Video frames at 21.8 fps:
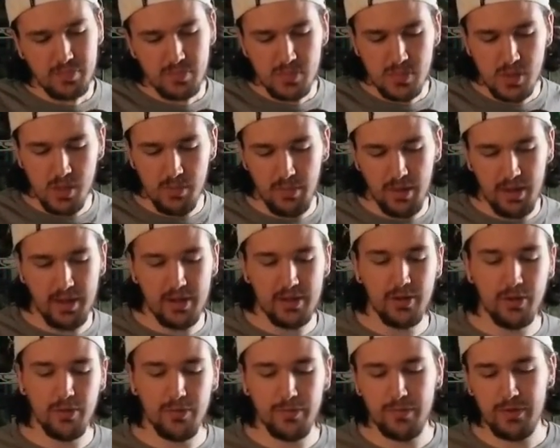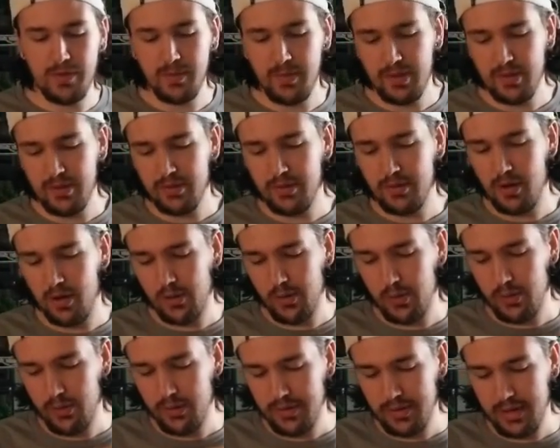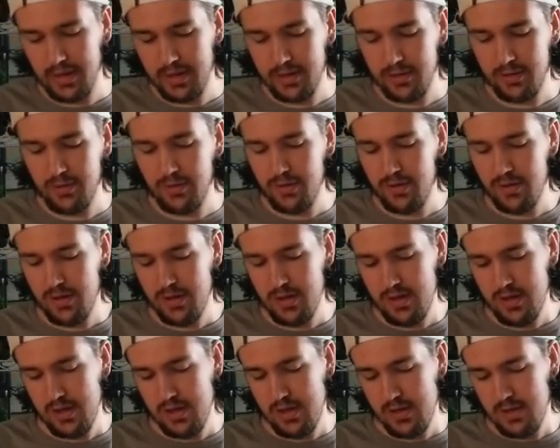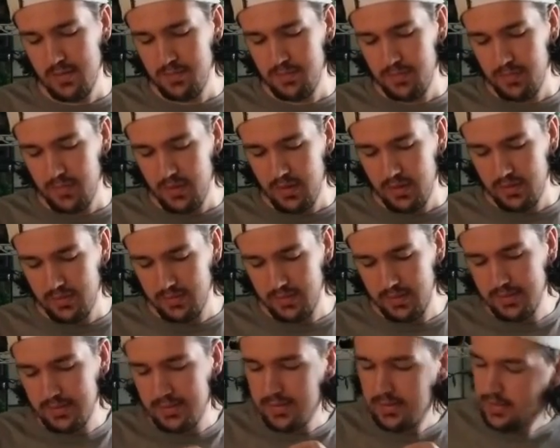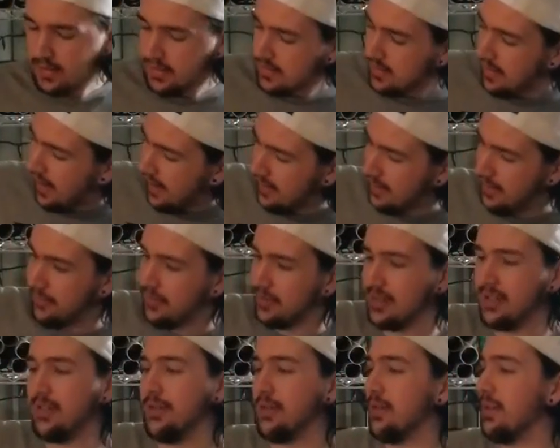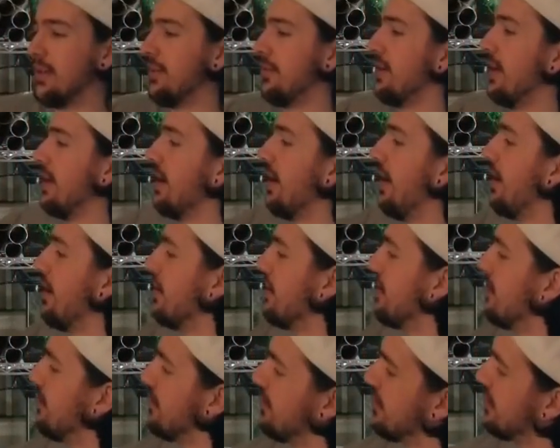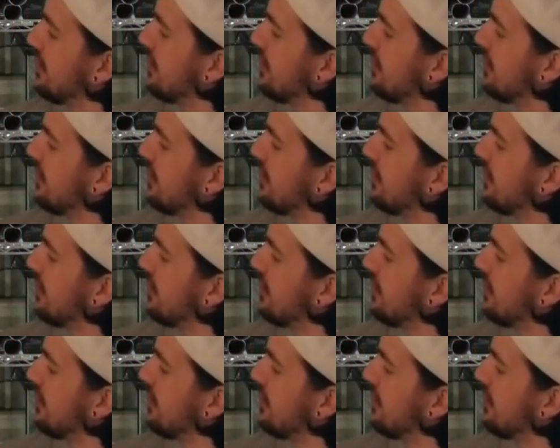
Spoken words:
My adult female gargoyle gecko. This is exactly what she looked like when I got her too.